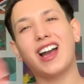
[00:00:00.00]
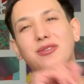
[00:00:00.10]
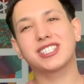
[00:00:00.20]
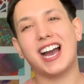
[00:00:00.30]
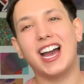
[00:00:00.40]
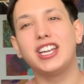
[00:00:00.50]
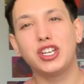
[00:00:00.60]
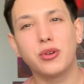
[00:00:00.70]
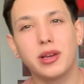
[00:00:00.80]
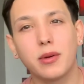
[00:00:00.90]
was kind of
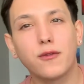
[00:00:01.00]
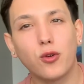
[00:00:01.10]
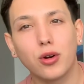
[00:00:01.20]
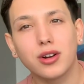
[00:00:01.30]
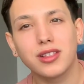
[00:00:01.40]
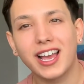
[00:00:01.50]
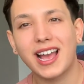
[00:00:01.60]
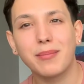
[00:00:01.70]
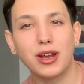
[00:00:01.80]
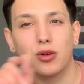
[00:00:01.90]
doing it before, like
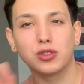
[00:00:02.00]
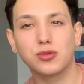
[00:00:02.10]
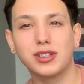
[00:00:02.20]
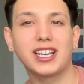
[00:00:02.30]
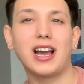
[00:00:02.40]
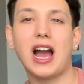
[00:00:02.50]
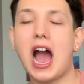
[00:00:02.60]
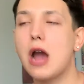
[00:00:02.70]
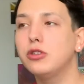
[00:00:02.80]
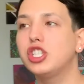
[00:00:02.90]
at my old school. Like,
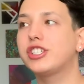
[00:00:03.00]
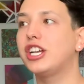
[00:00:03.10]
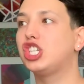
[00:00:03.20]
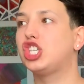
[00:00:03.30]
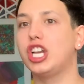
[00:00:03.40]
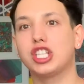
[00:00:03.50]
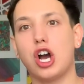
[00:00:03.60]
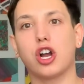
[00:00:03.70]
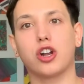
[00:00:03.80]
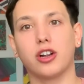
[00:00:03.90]
I was just a shit
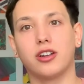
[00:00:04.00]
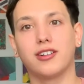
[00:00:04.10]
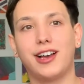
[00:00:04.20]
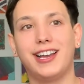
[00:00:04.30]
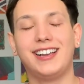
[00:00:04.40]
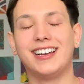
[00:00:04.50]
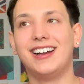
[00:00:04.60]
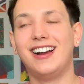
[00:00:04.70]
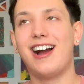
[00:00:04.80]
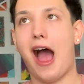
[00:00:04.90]
talker. Like,
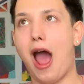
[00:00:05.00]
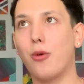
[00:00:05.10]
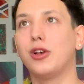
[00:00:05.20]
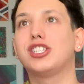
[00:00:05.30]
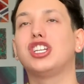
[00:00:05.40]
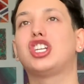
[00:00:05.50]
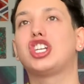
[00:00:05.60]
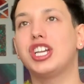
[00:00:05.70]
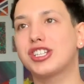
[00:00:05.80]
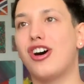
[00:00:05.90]
I was a
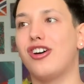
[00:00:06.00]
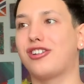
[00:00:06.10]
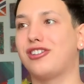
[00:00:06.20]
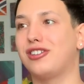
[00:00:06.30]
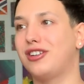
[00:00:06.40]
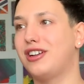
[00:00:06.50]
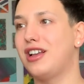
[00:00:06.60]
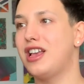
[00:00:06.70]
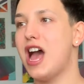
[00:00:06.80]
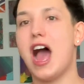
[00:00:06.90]
shit talker.
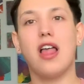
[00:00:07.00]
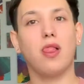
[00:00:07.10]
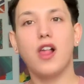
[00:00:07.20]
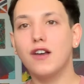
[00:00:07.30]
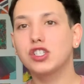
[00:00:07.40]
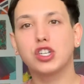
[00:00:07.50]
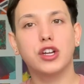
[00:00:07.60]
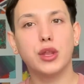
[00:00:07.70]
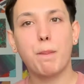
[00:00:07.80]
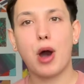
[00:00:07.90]
I love
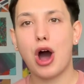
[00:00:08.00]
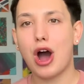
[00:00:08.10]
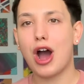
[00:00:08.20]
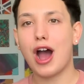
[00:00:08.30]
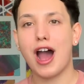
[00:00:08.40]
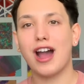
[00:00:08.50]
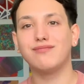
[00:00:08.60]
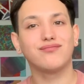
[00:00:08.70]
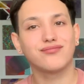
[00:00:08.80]
stirring the pot.